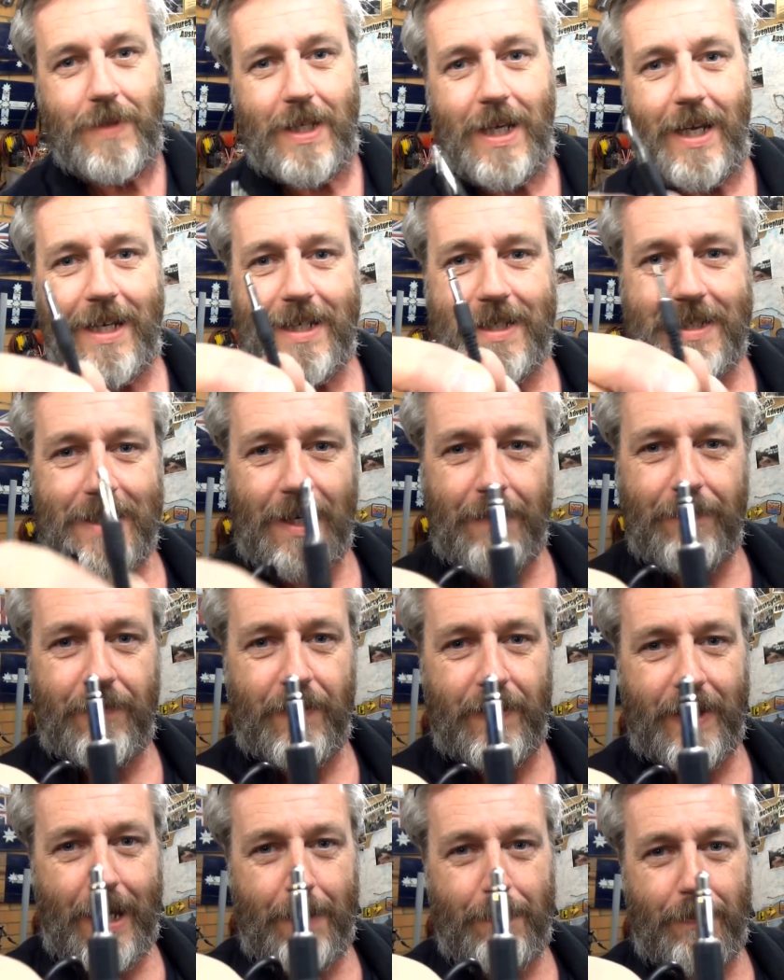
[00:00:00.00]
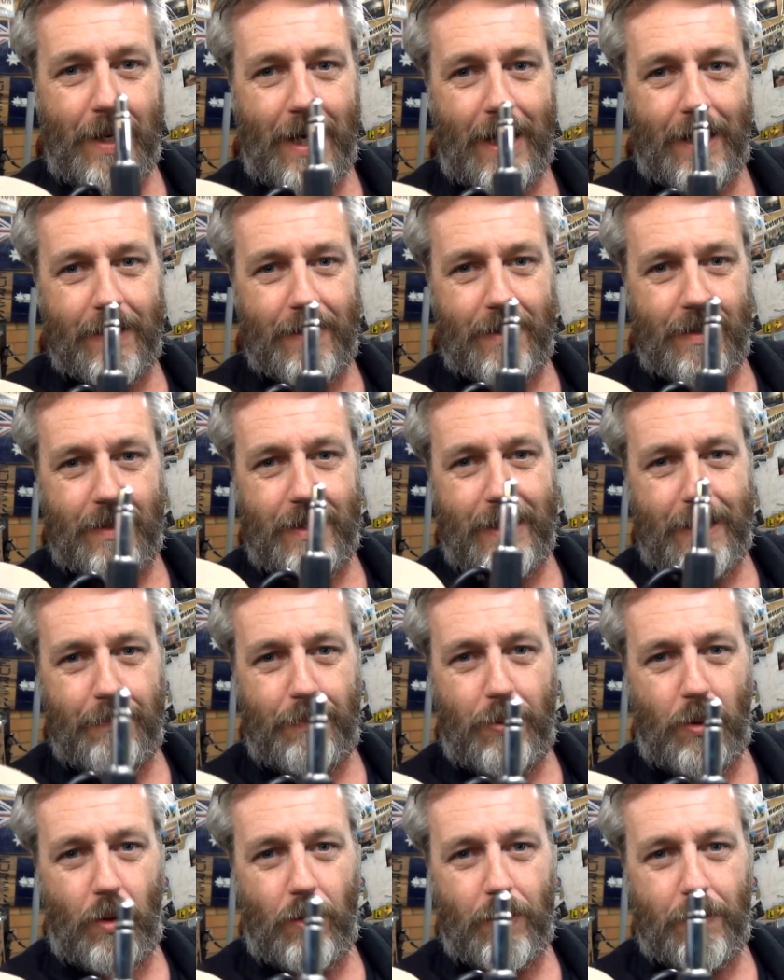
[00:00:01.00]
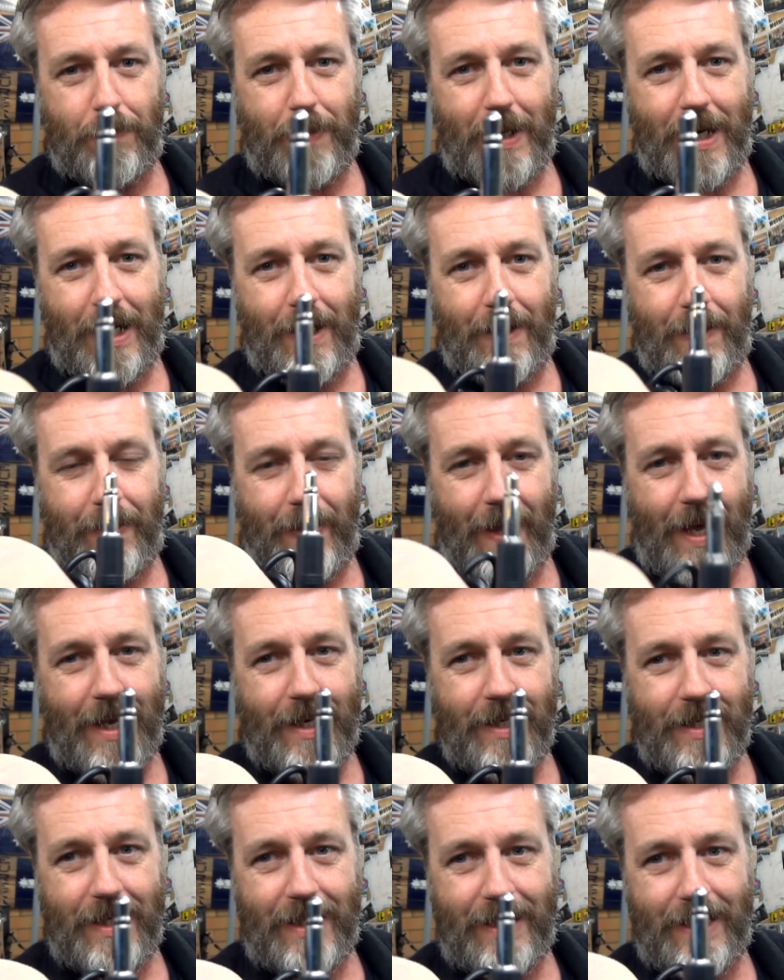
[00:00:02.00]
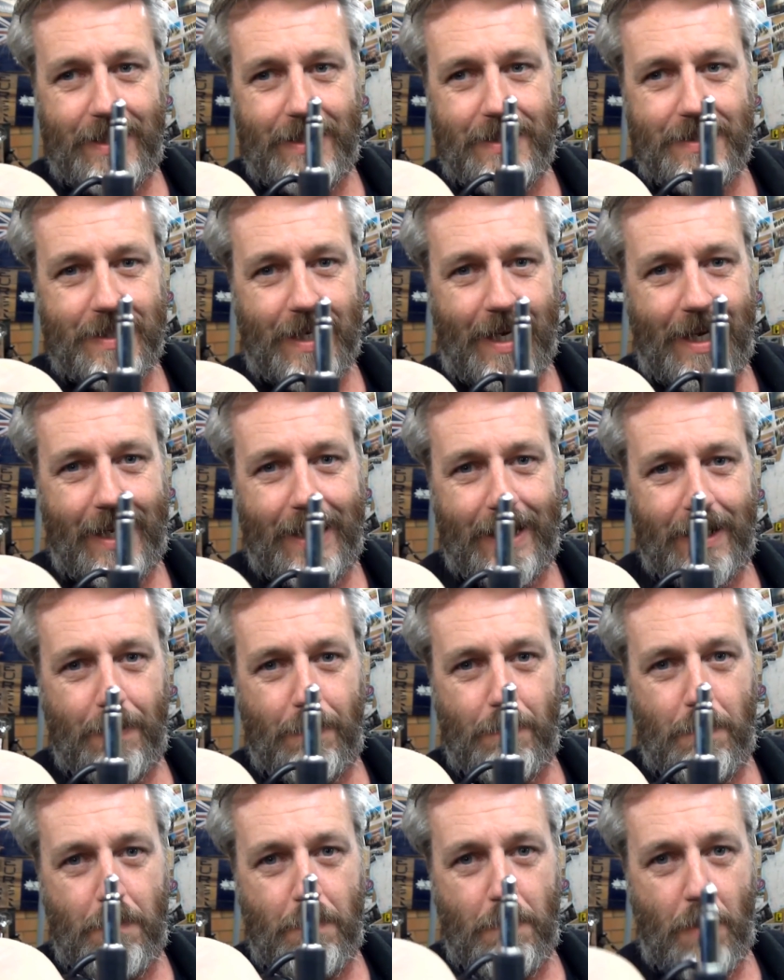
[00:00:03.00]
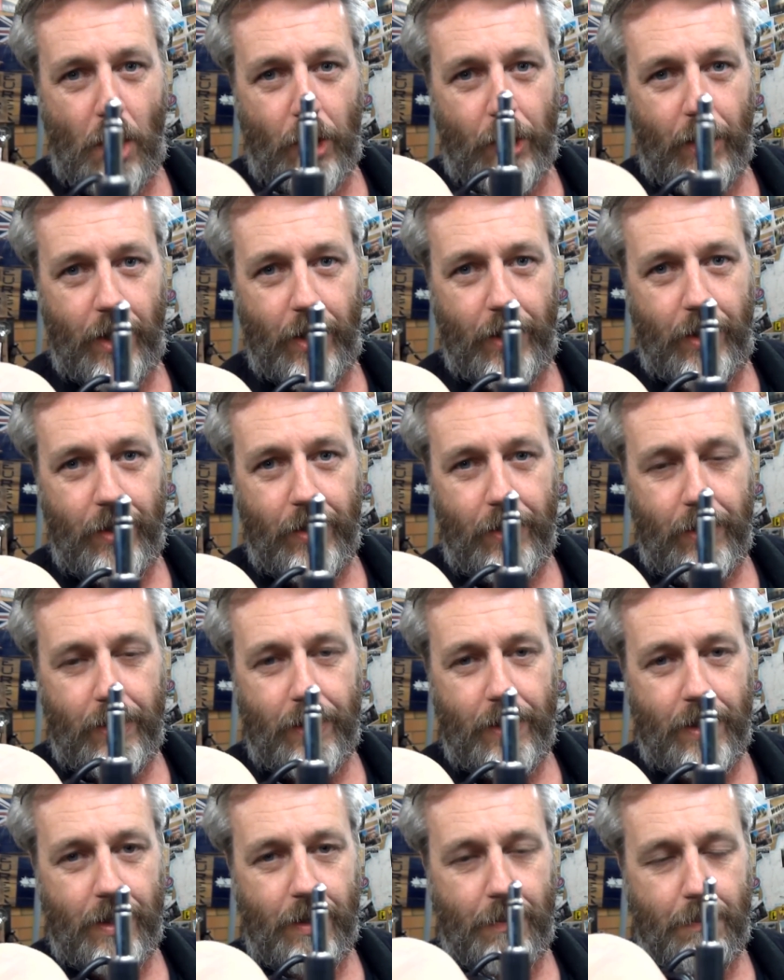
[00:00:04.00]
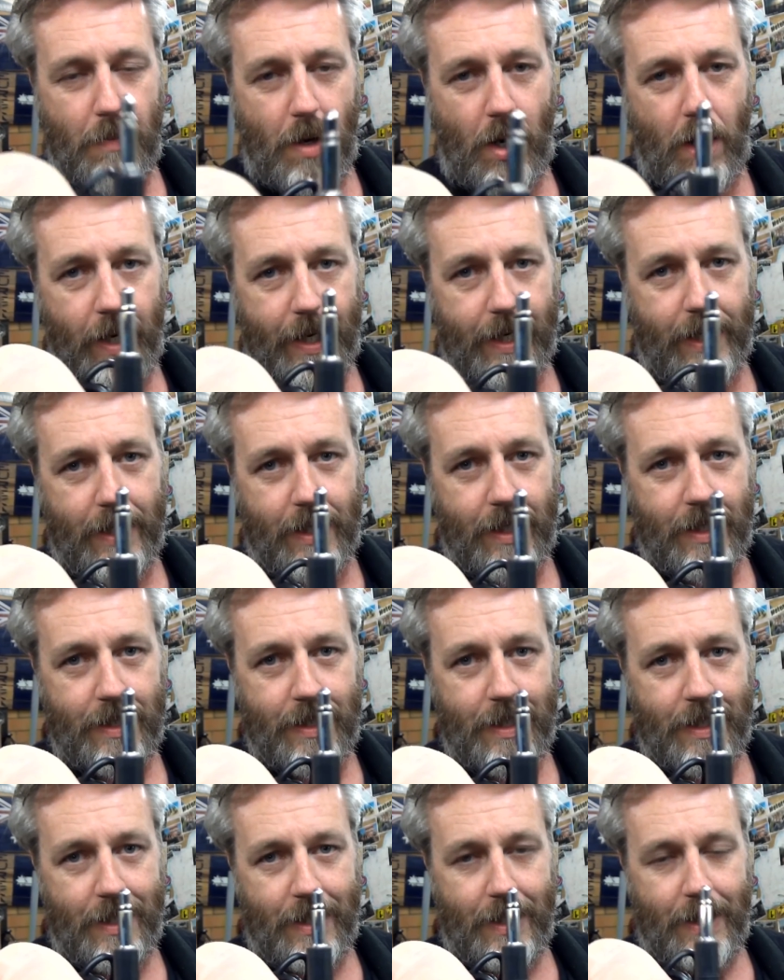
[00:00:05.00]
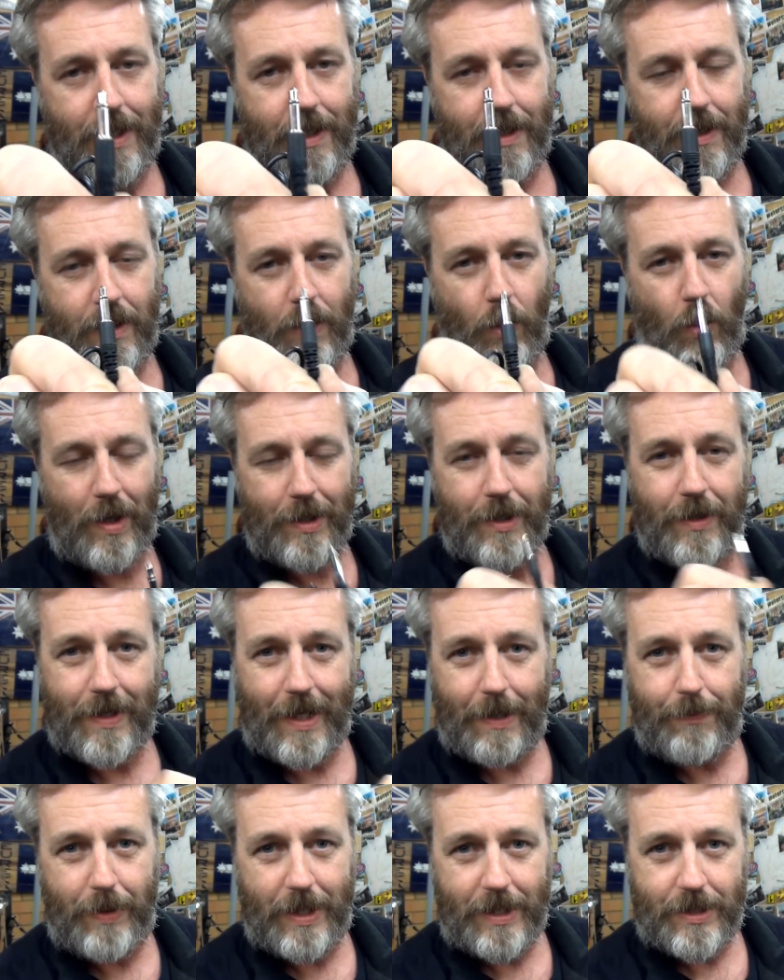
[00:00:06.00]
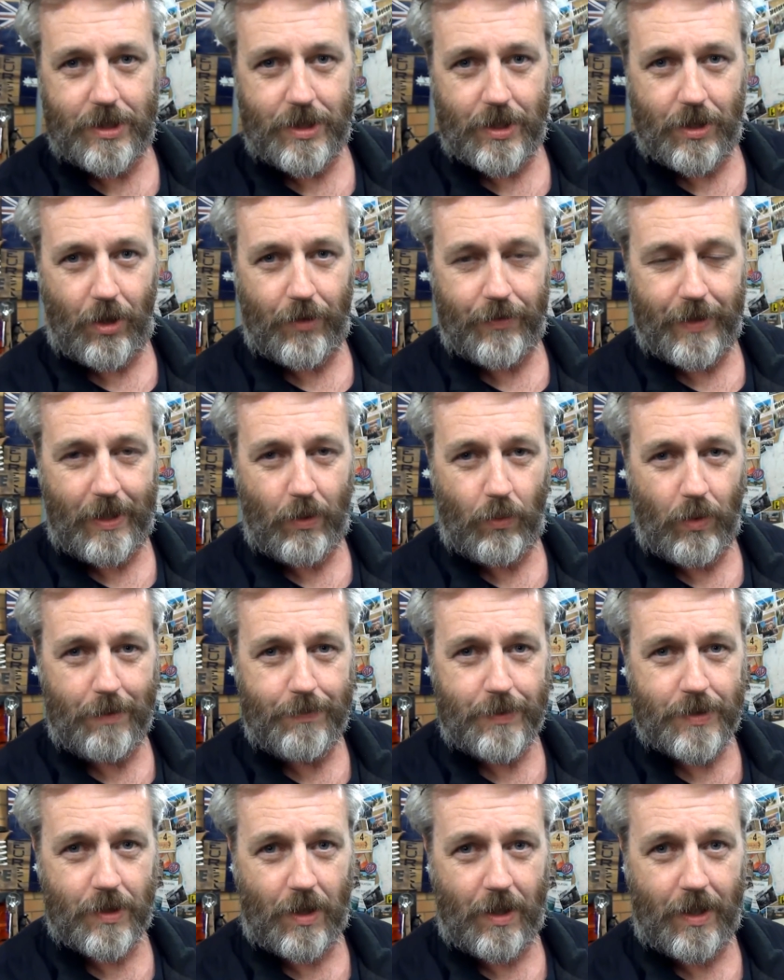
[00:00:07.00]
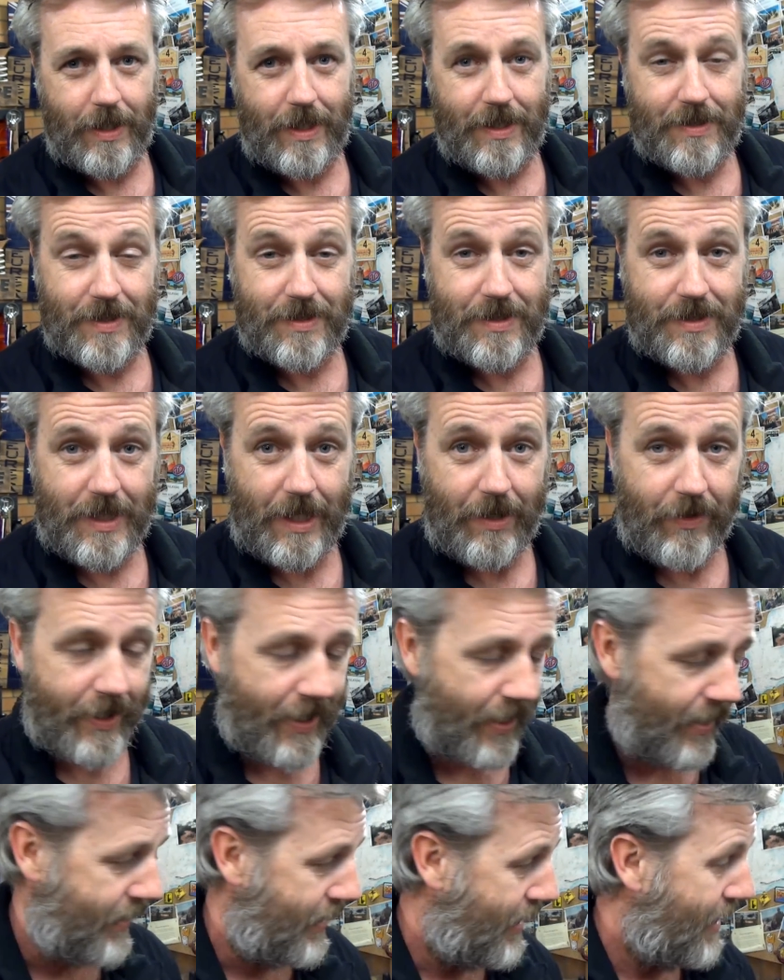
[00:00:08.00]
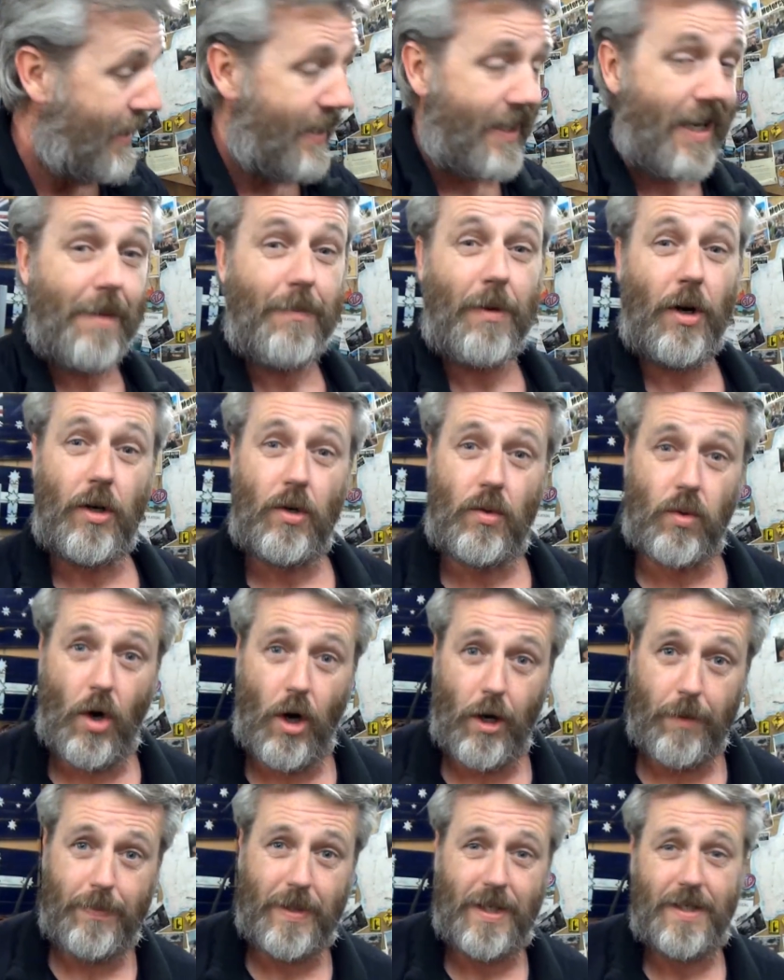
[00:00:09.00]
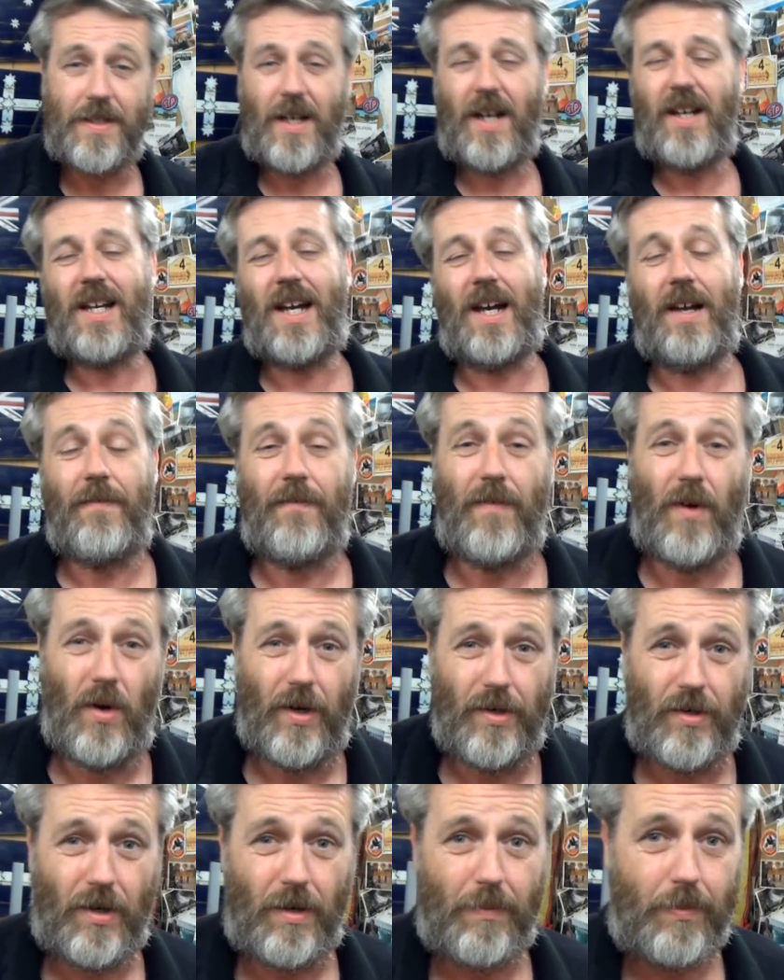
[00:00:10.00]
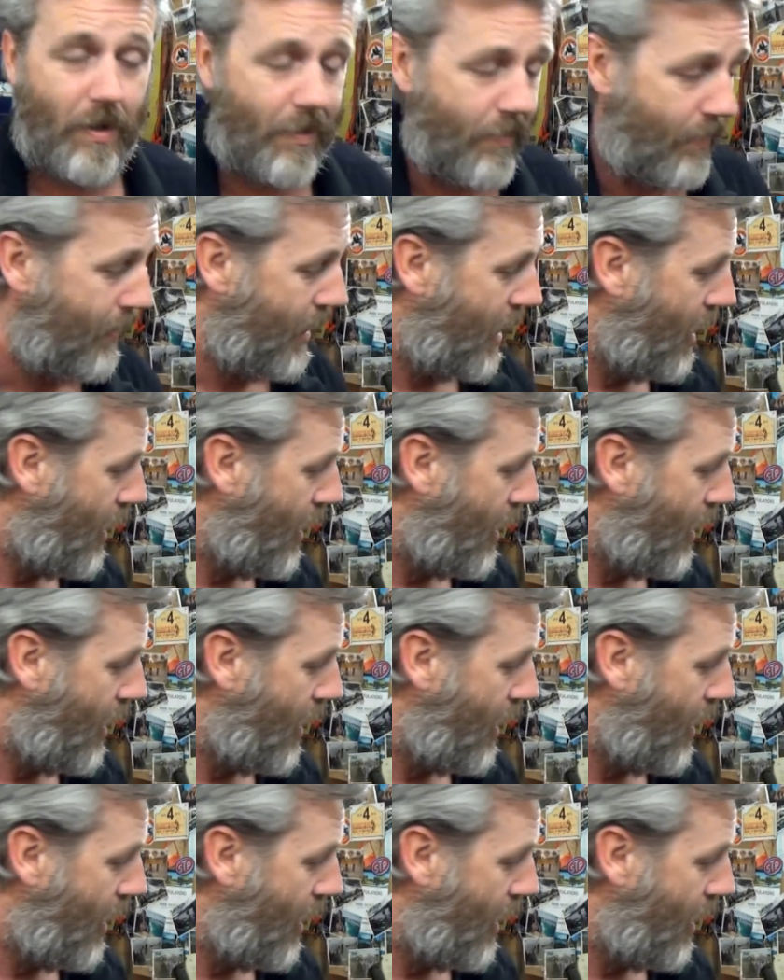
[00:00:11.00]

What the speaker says: Except for that part, the important part. That is a mono mic. The one that they pictured on their website is a stereo. Now my gripe is, okay, fine, not a problem.